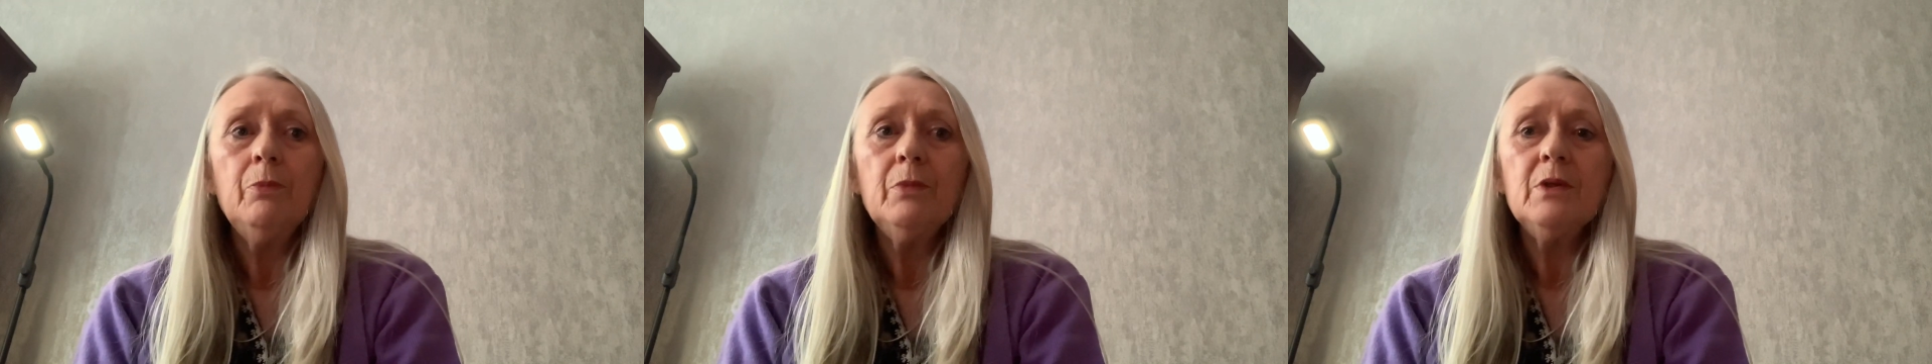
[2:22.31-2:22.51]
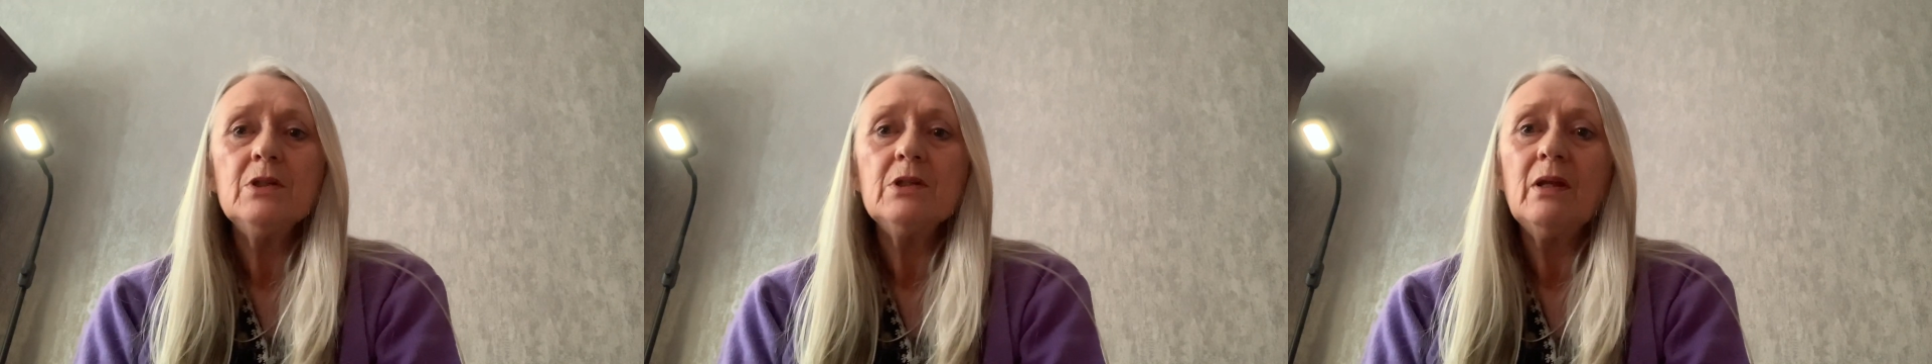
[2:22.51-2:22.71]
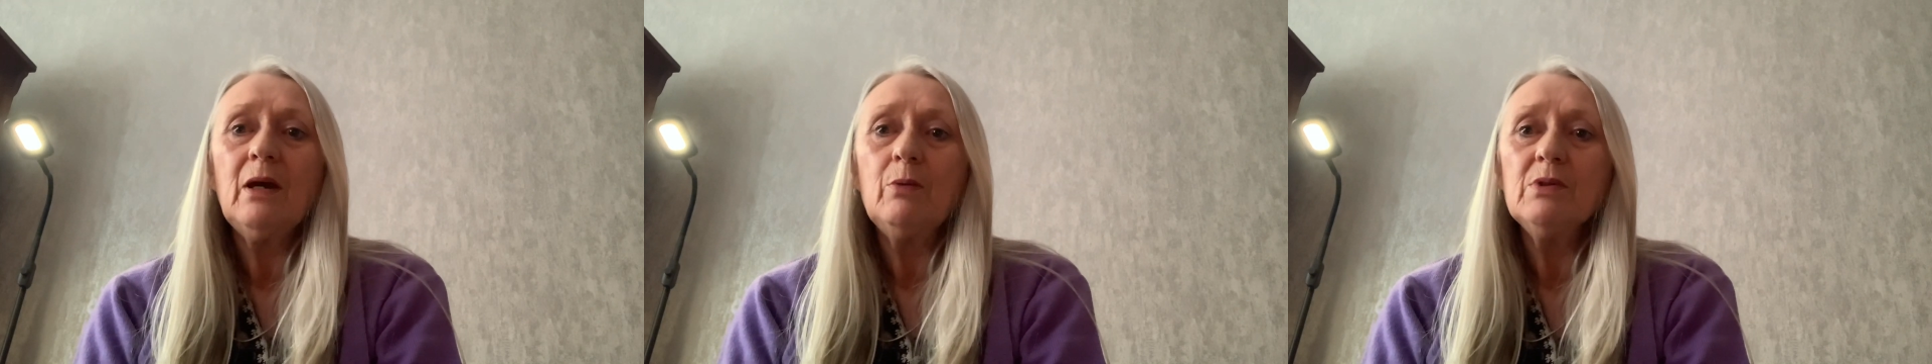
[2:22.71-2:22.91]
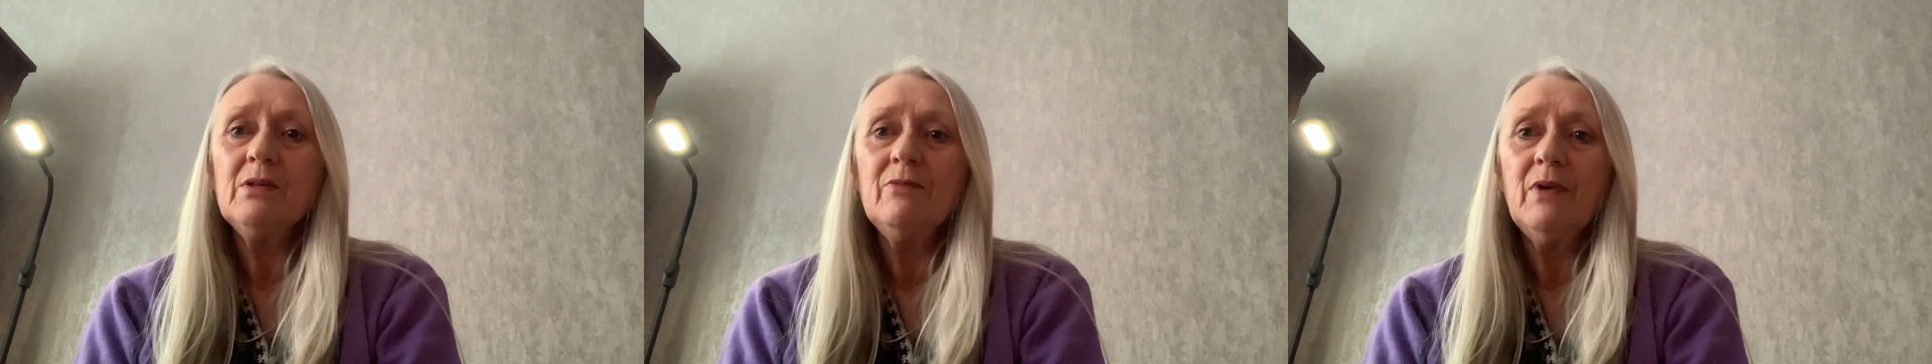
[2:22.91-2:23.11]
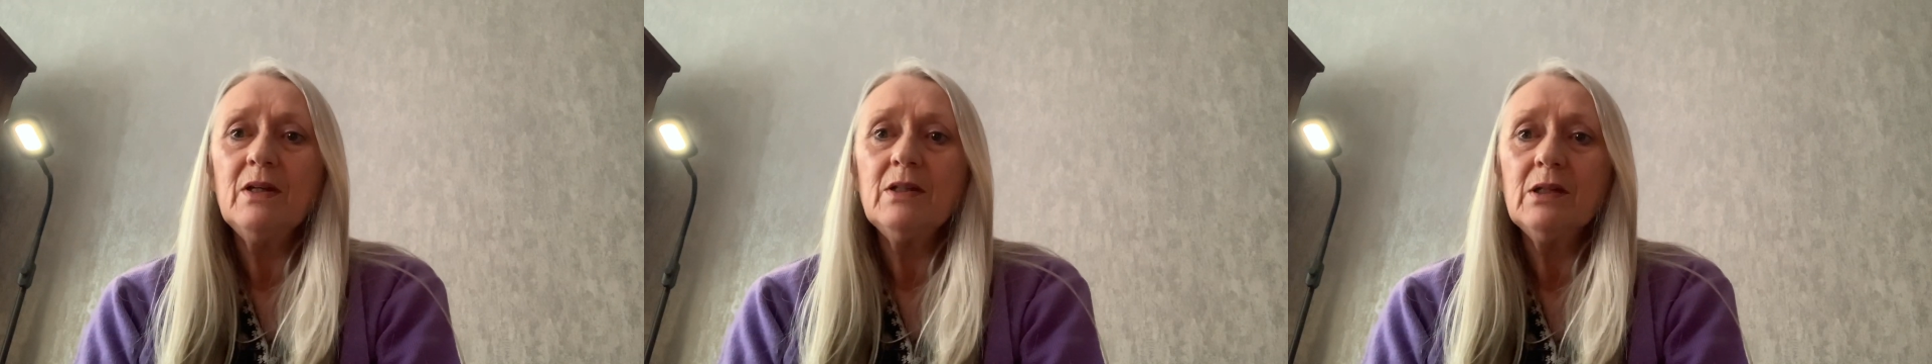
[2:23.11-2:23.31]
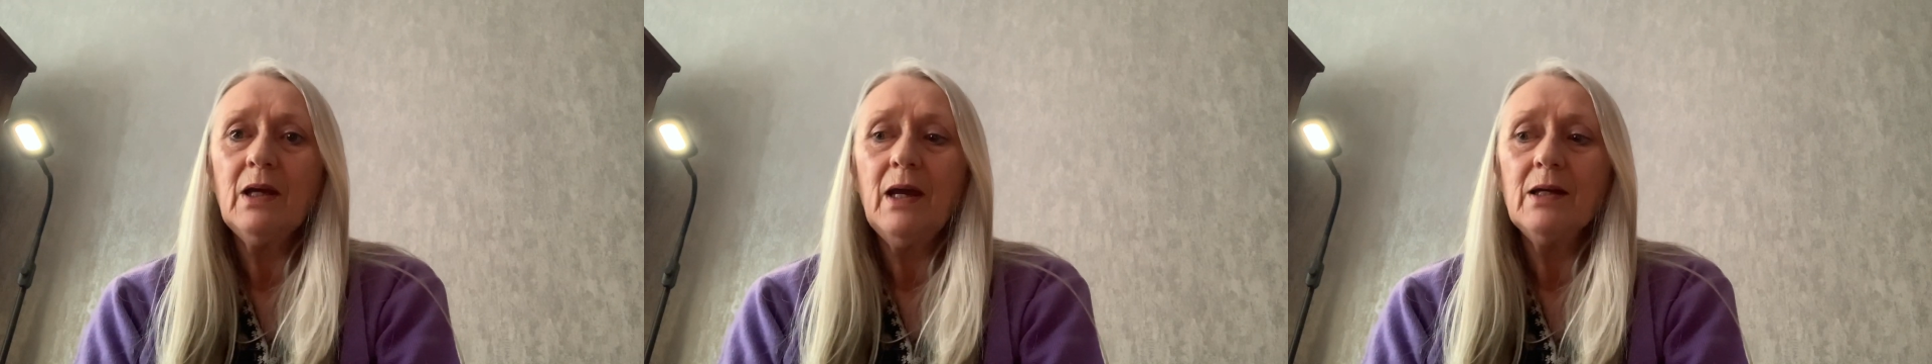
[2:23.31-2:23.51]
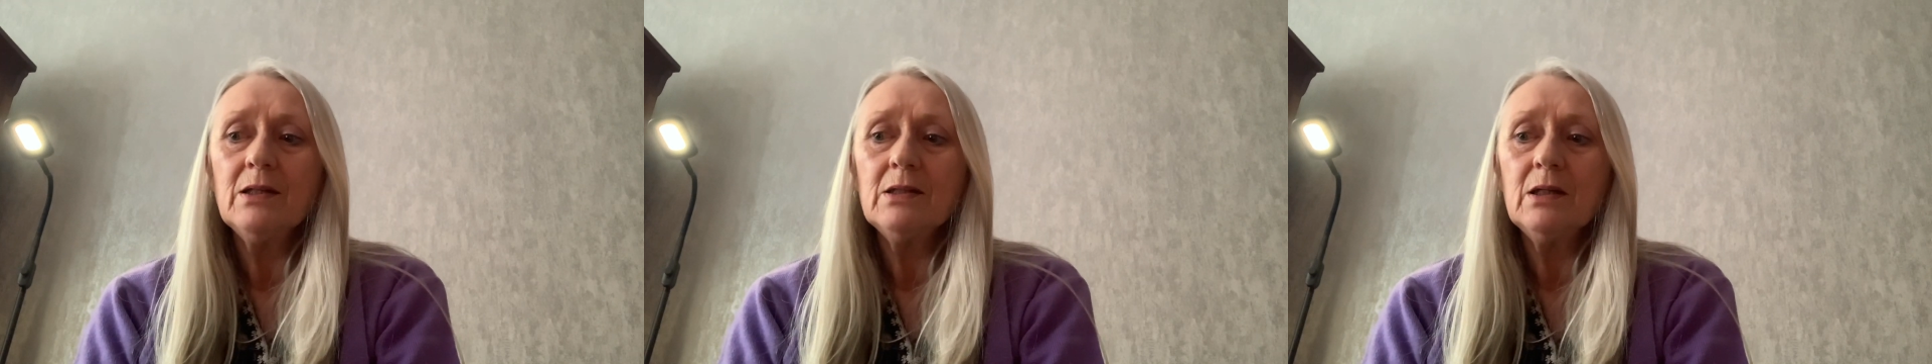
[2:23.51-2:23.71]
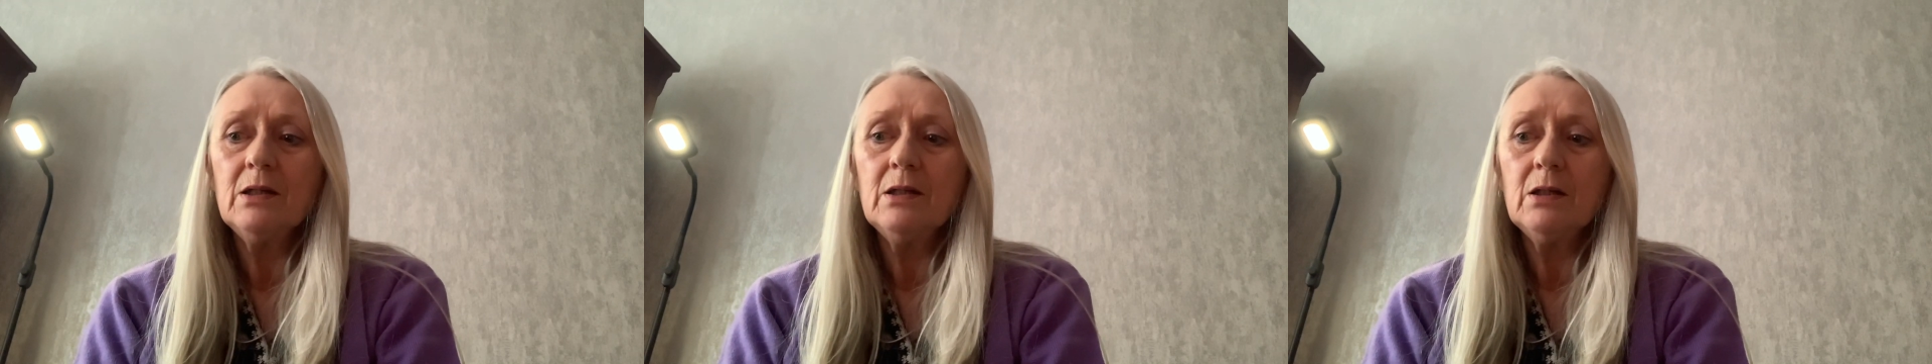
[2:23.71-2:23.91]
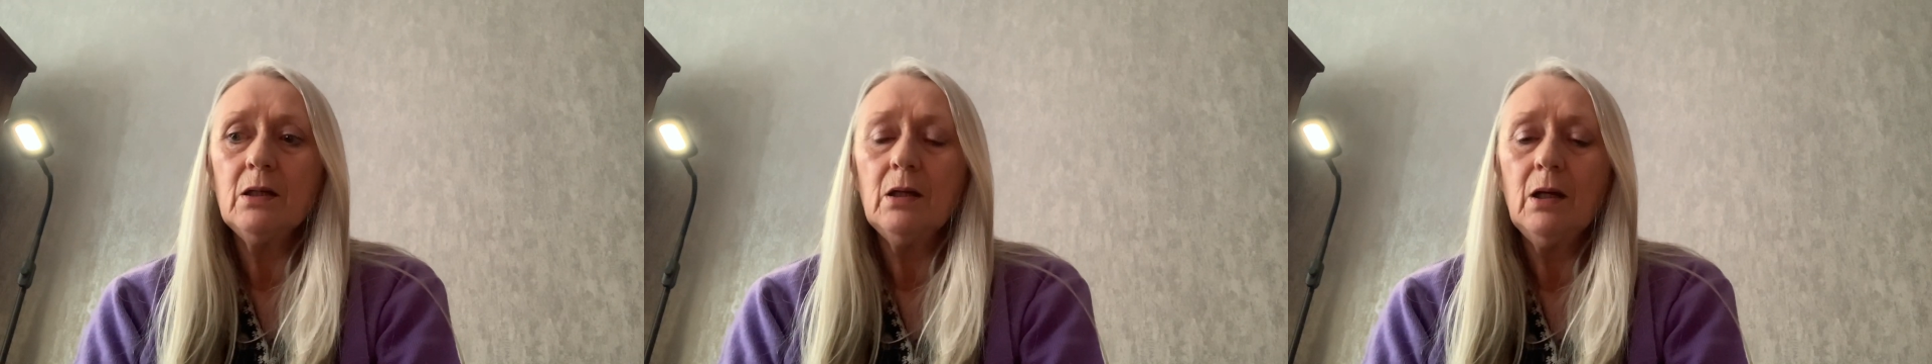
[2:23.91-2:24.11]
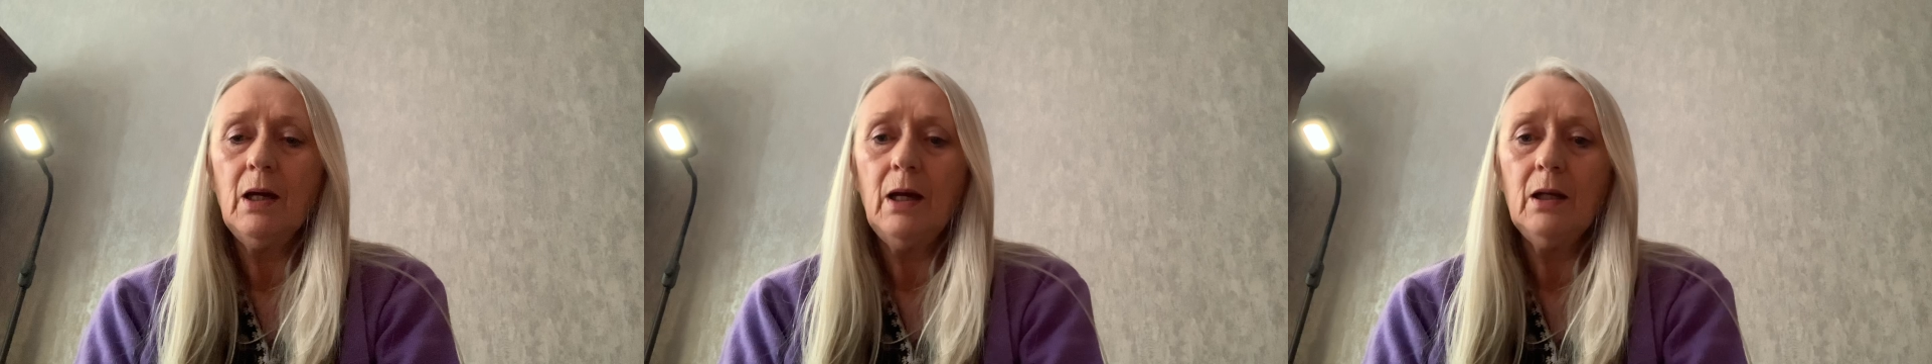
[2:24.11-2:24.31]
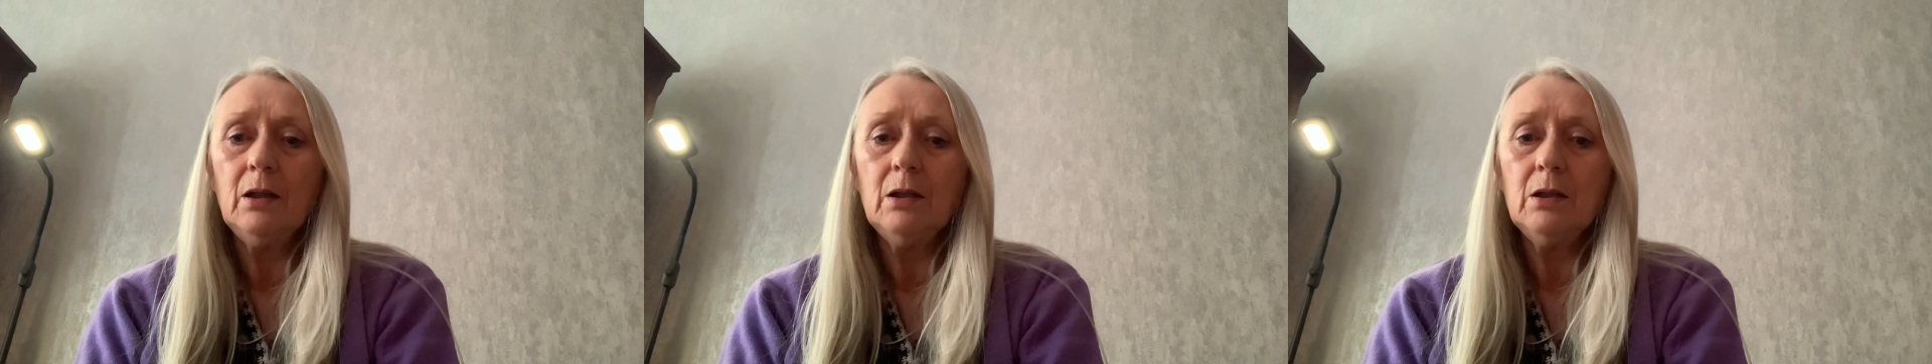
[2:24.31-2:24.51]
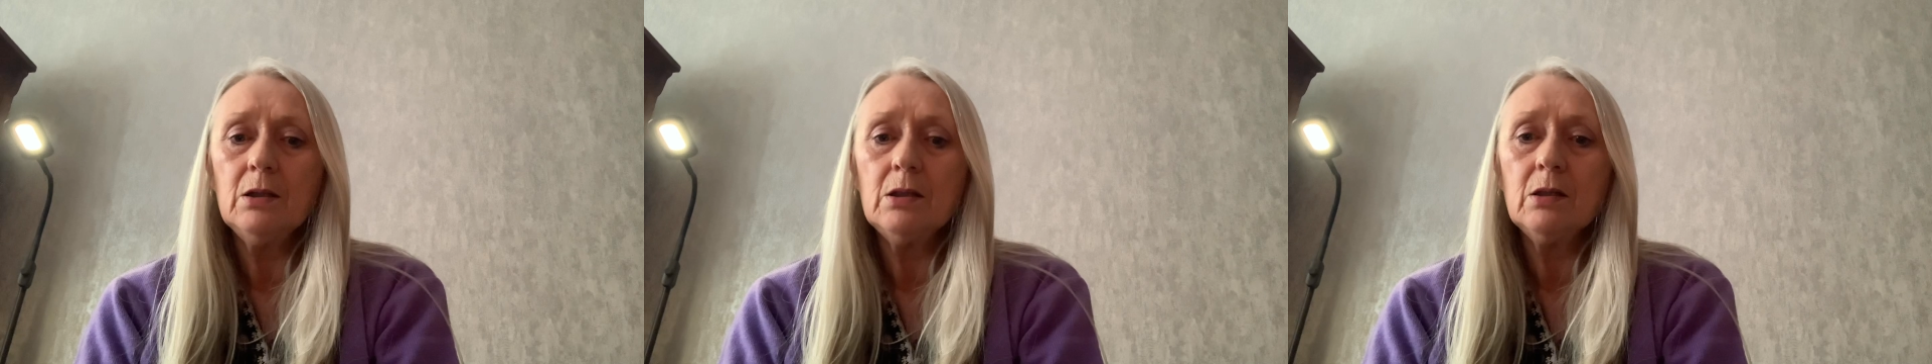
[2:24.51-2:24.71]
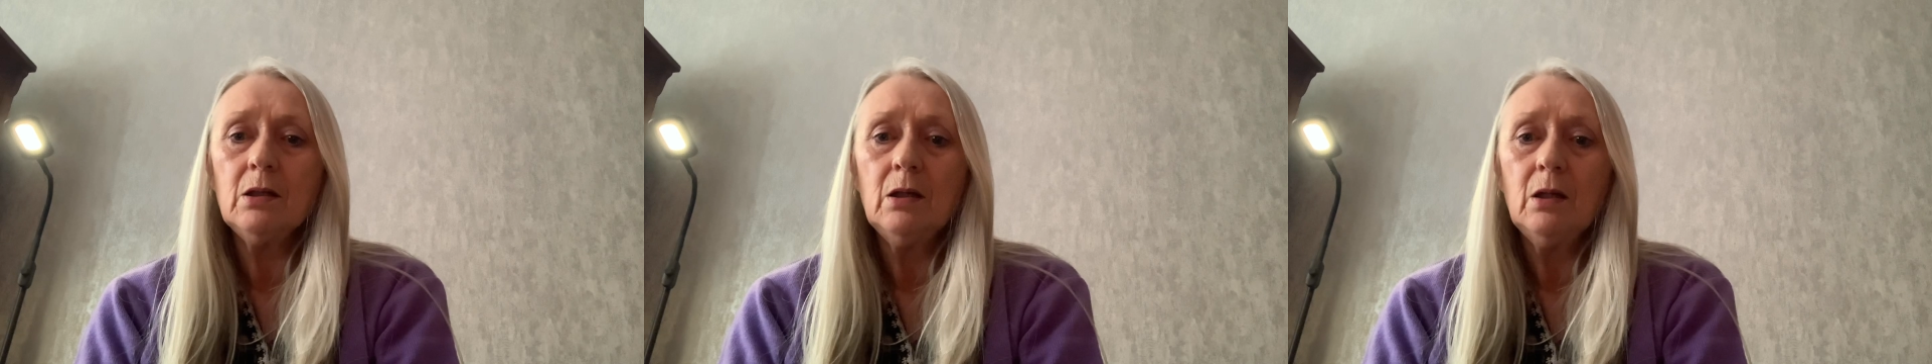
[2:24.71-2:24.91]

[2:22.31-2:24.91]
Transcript: so that was investigated, and